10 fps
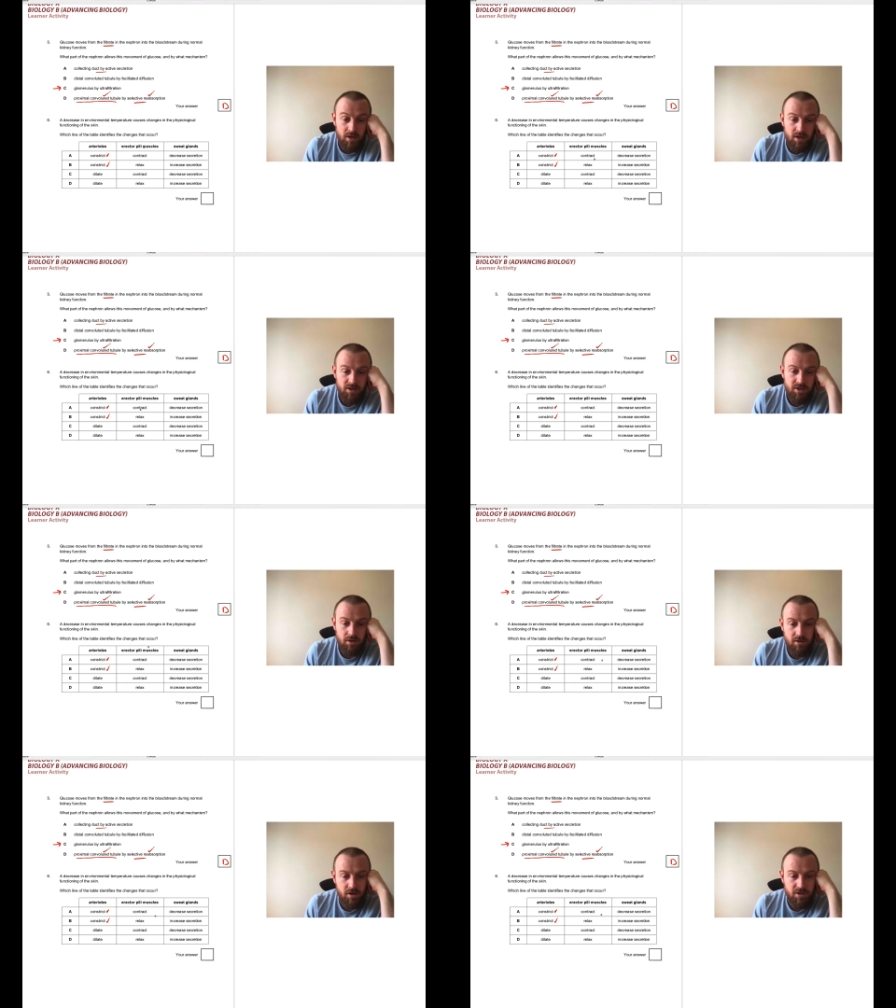So
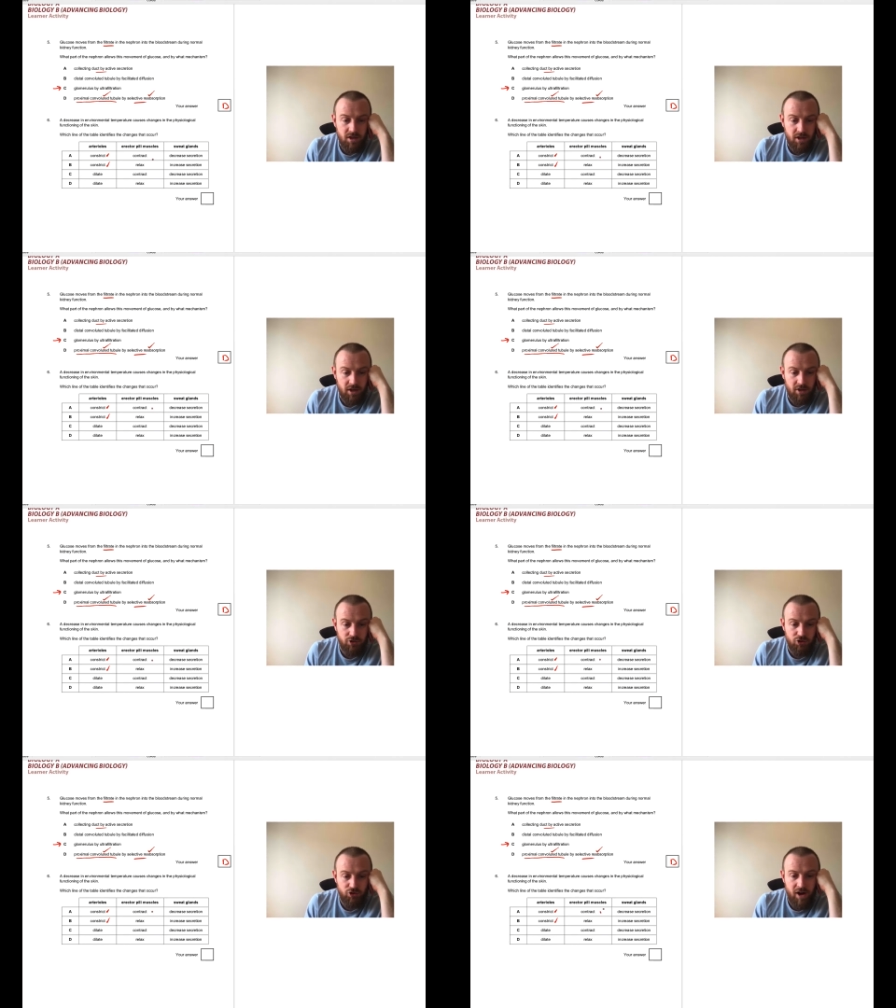those are going to
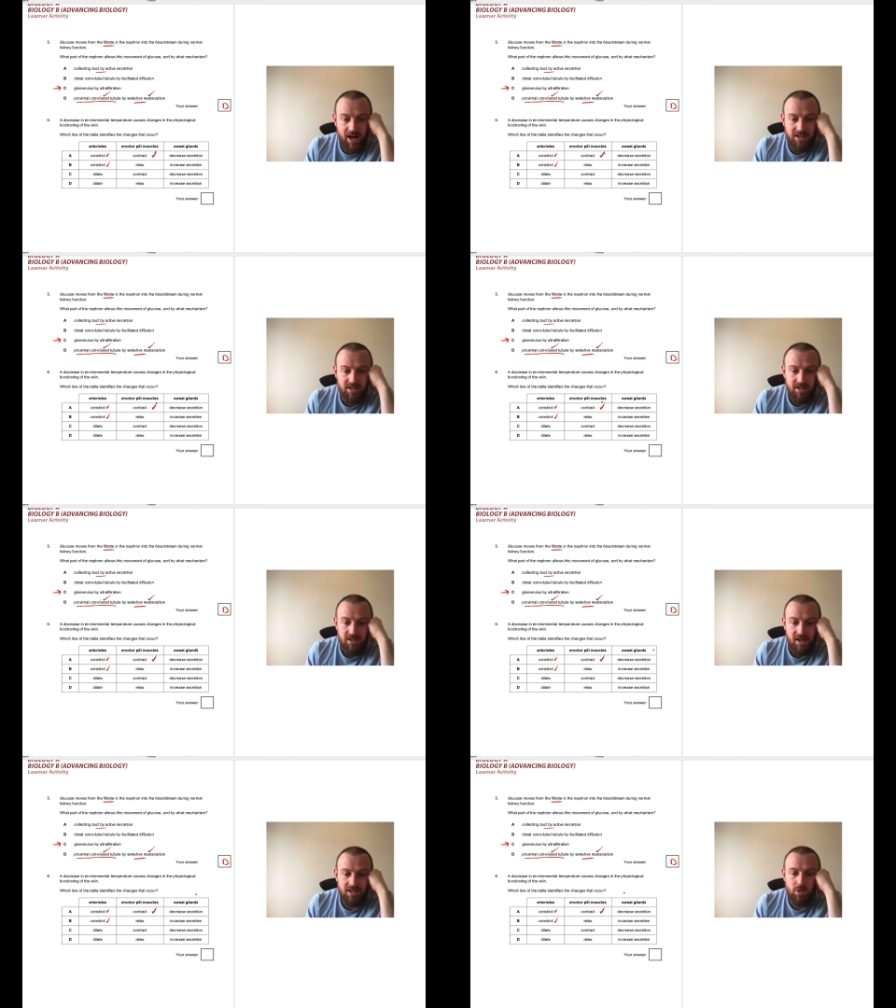contract,
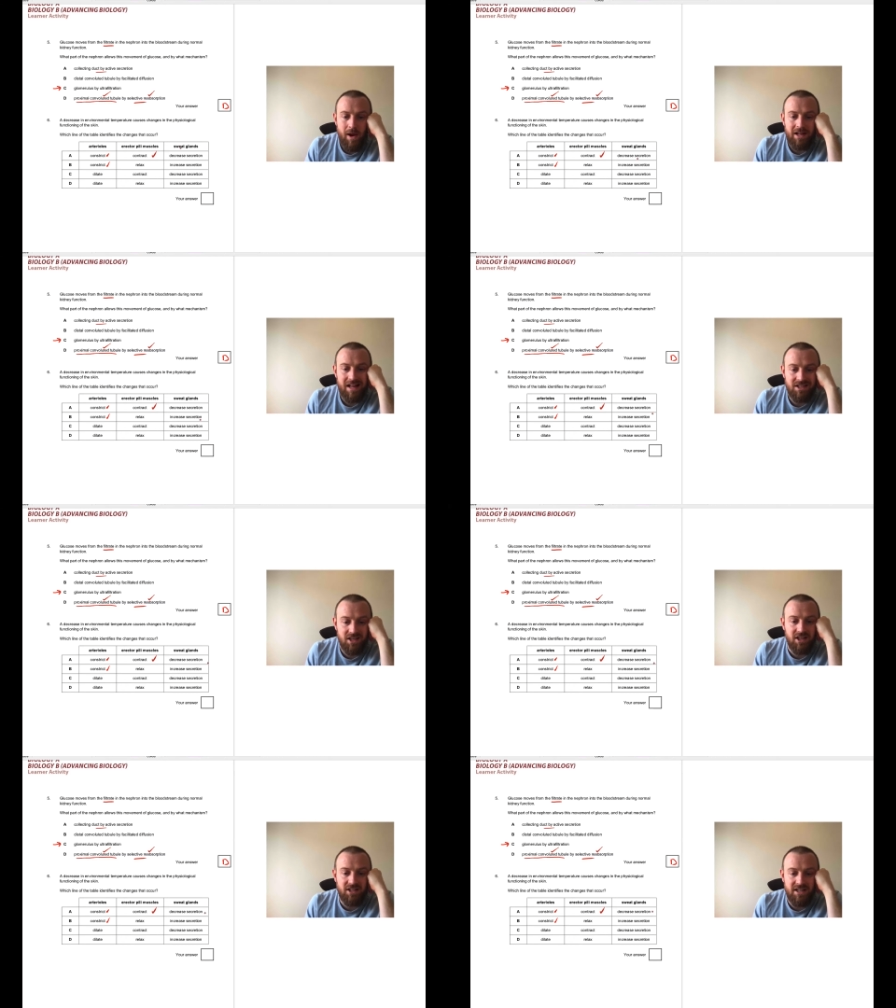and sweat glands are
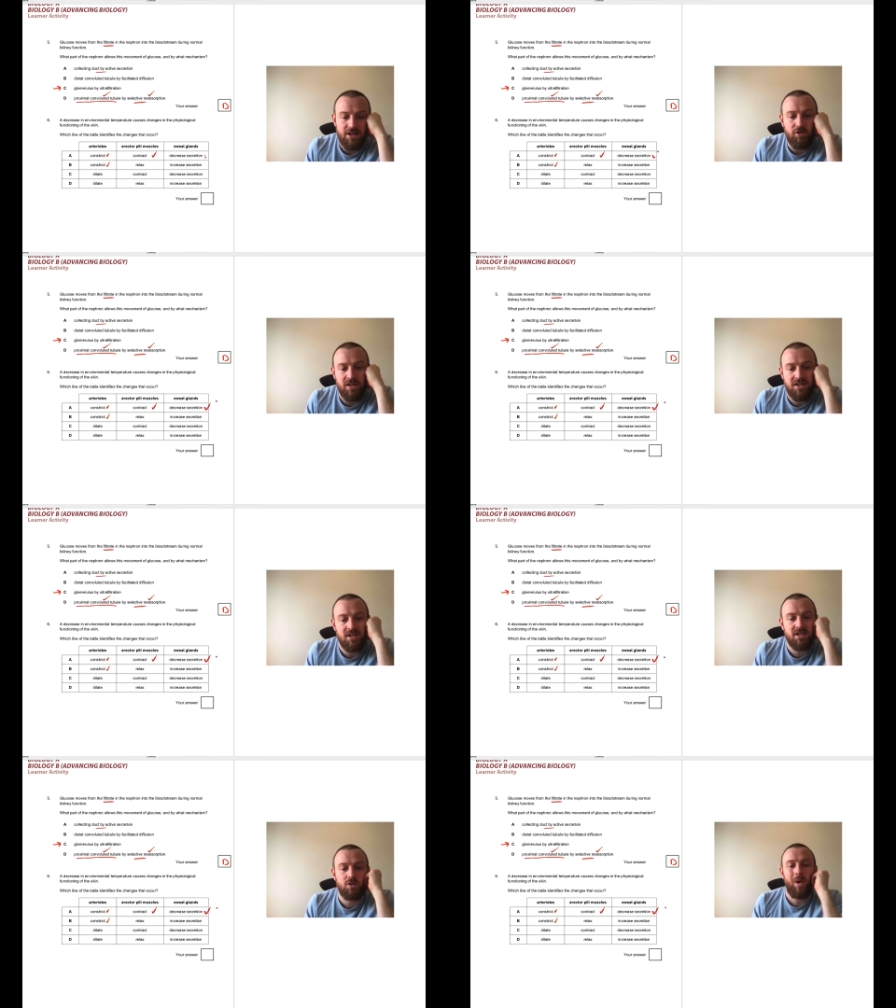going to decrease
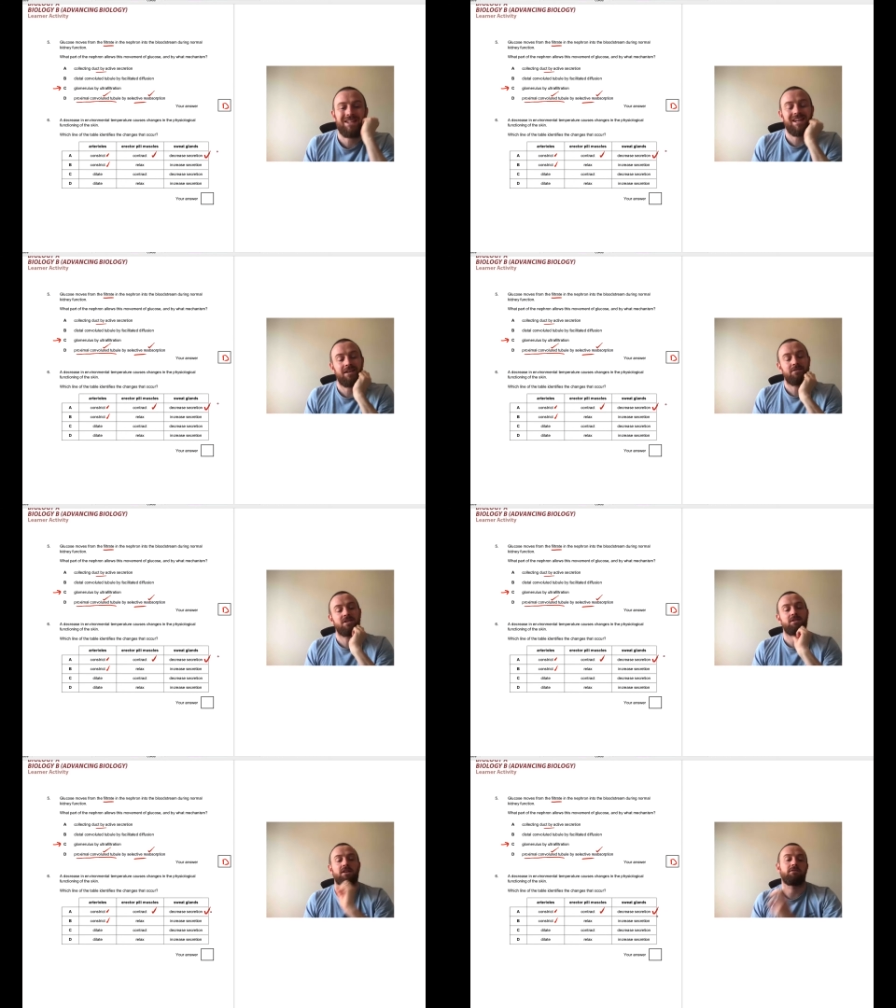sweating
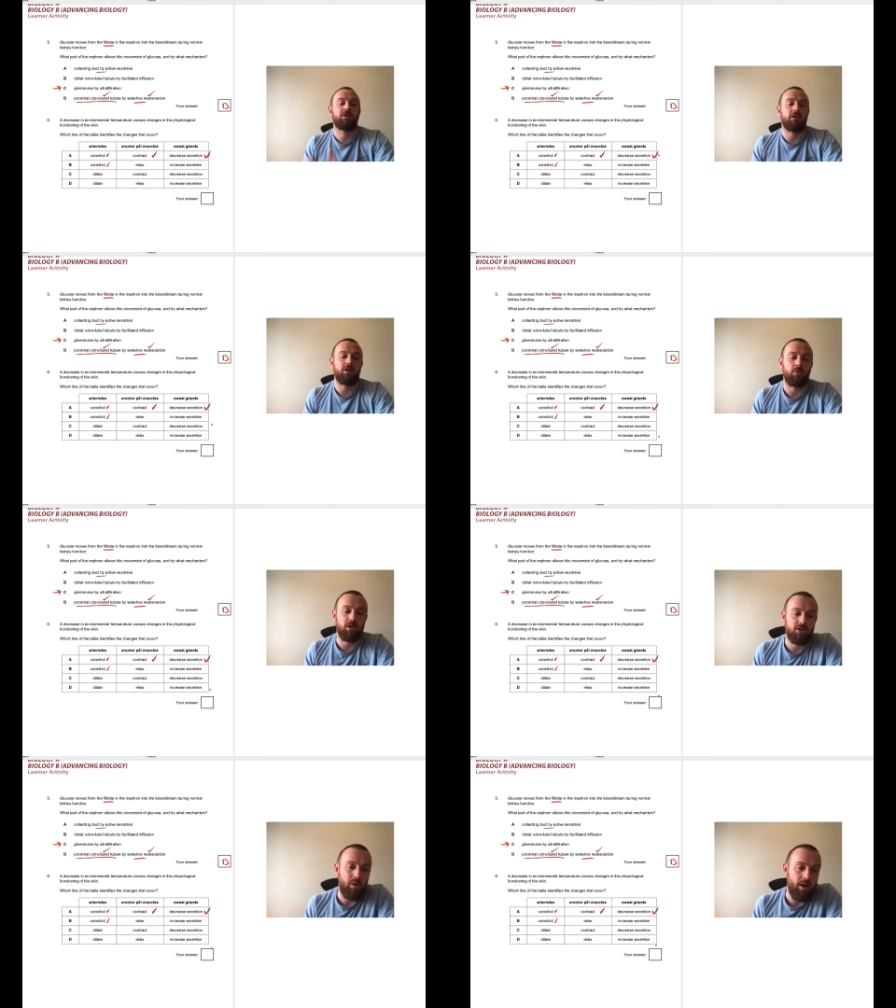because you don't want to
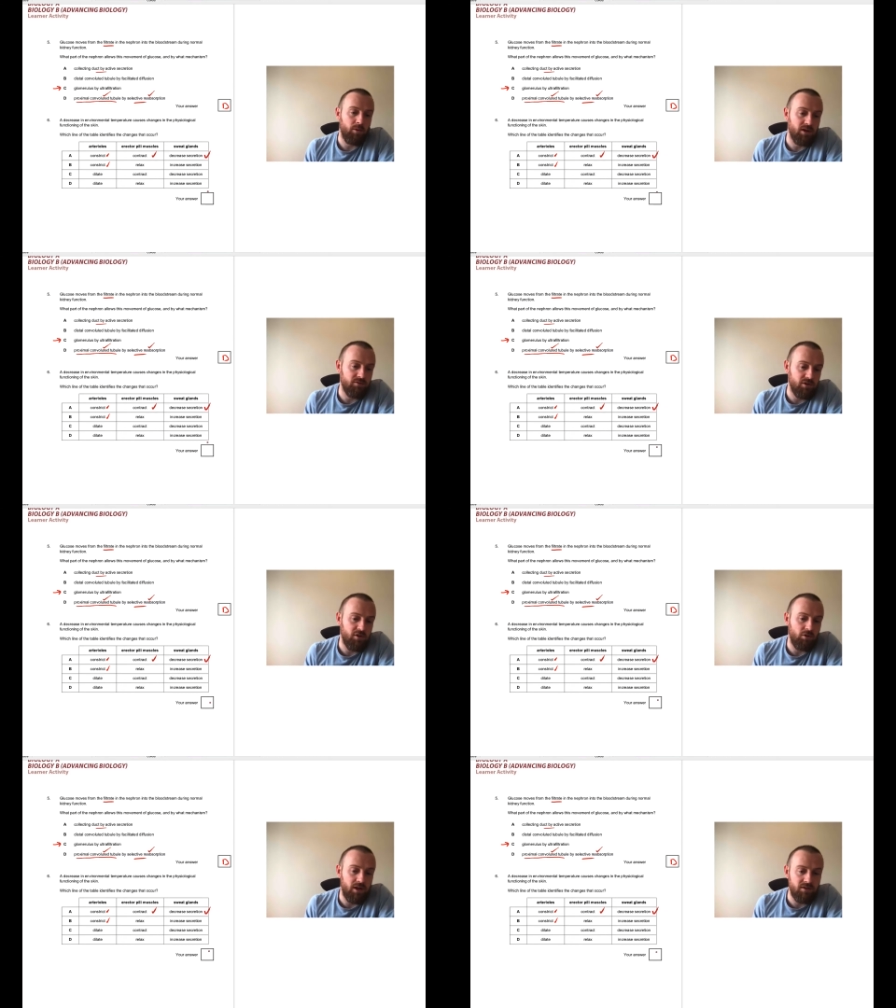sweat when it's really
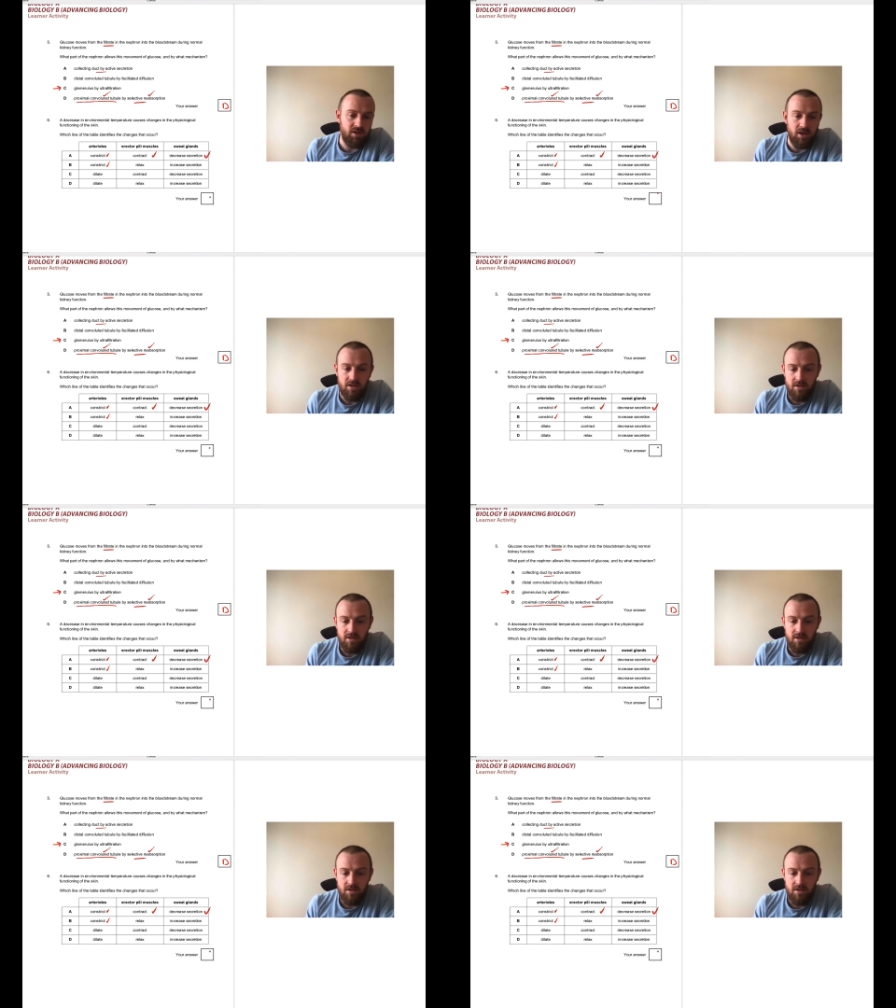cold outside.